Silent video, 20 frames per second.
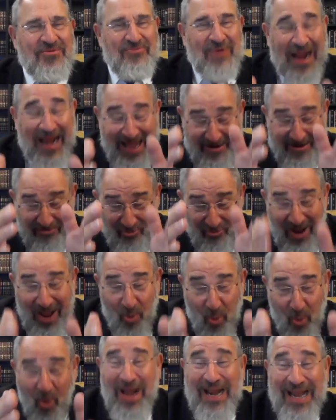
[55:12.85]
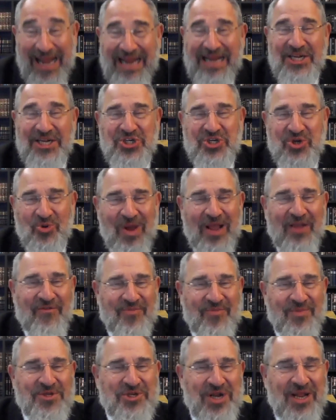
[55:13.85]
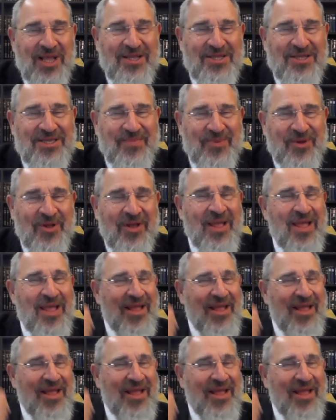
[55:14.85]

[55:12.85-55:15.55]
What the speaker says: right 1 inch away from the Shliach Tzibur,